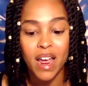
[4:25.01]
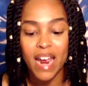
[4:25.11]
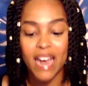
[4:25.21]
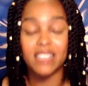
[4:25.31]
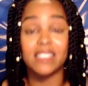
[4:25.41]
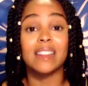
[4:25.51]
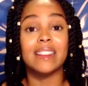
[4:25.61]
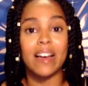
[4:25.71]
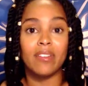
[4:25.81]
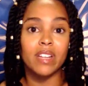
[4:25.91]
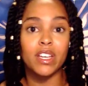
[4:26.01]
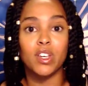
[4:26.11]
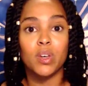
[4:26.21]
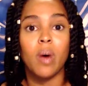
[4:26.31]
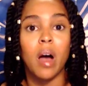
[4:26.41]
It is leveling
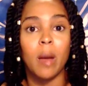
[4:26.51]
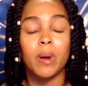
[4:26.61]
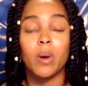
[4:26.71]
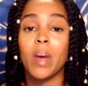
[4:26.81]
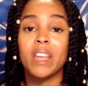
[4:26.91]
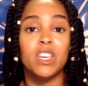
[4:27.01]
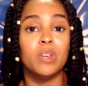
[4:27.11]
you up in a way that